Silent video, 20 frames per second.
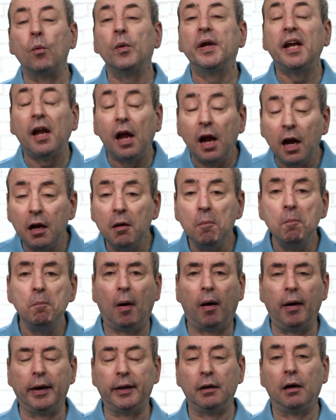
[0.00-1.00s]
we can
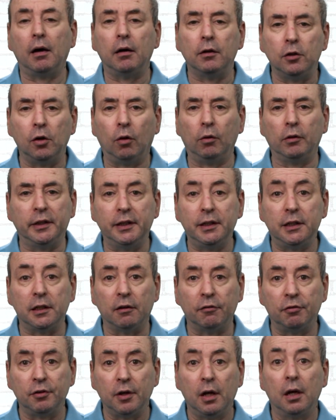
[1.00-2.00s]
combine our knowledge
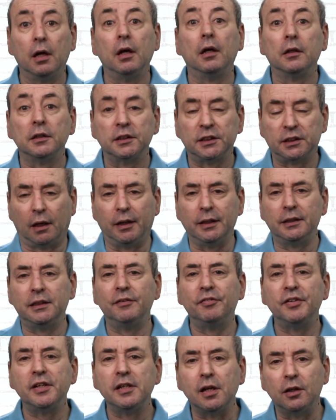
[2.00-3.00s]
of
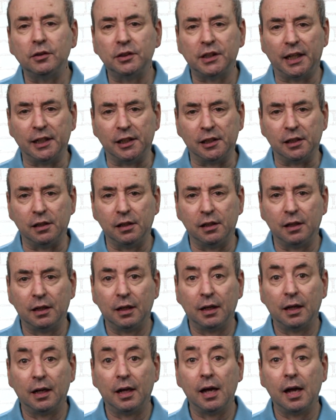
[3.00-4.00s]
scientific notation
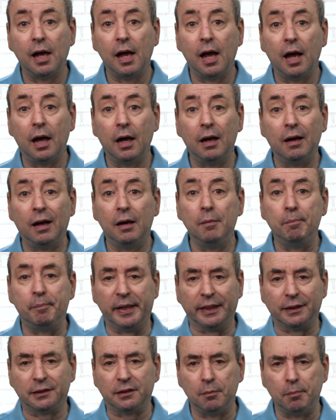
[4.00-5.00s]
and
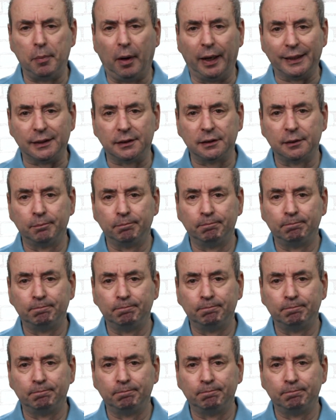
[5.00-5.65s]
bits and bytes.